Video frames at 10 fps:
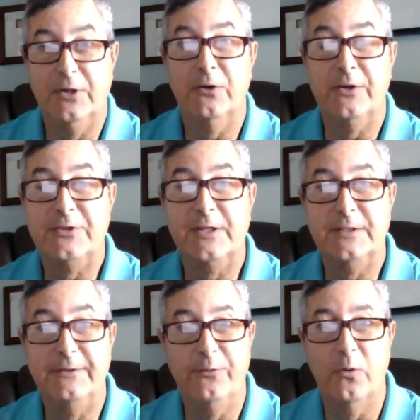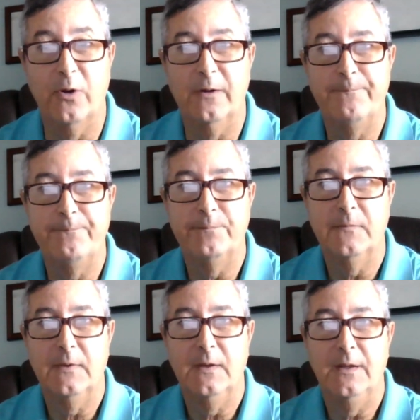to 64,
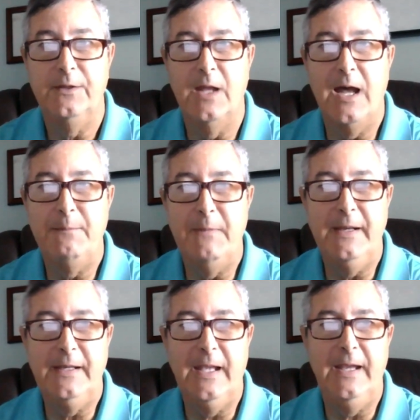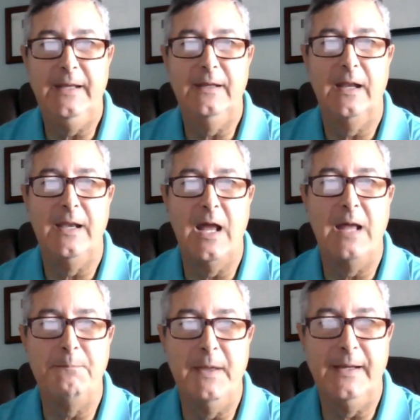non-Medicaid,
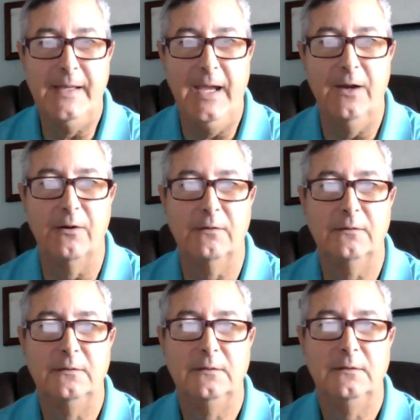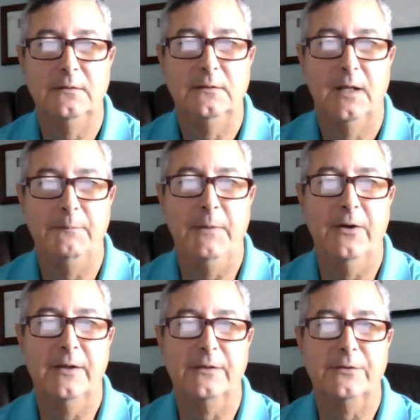non-Medicare
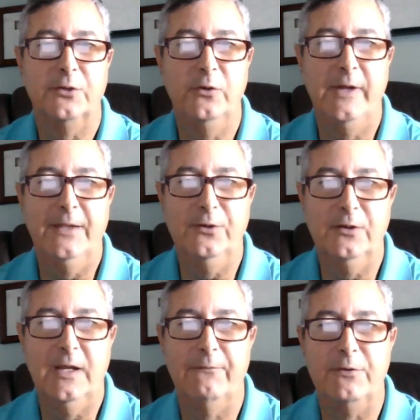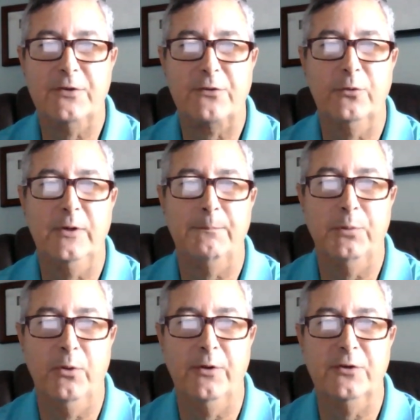Americans who get their coverage through an
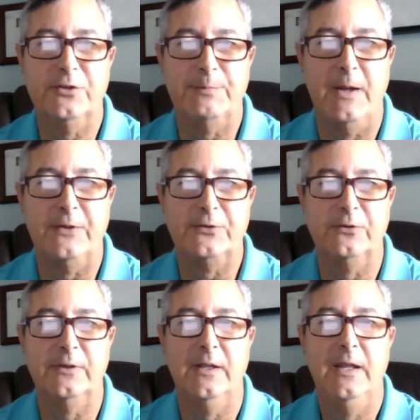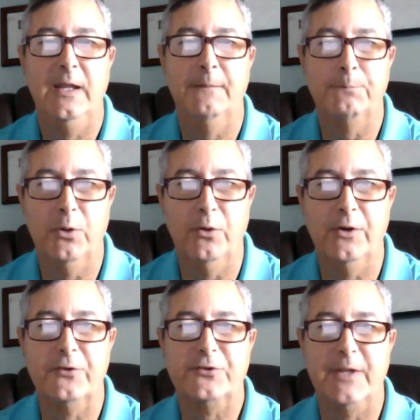employer-sponsored,
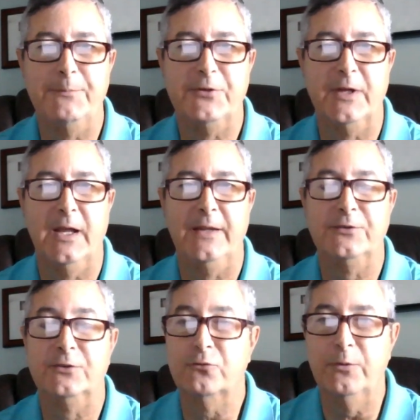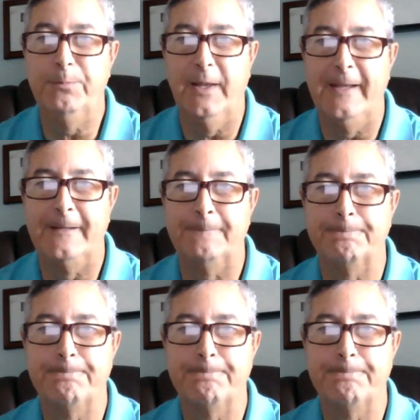employer-subsidized group plan.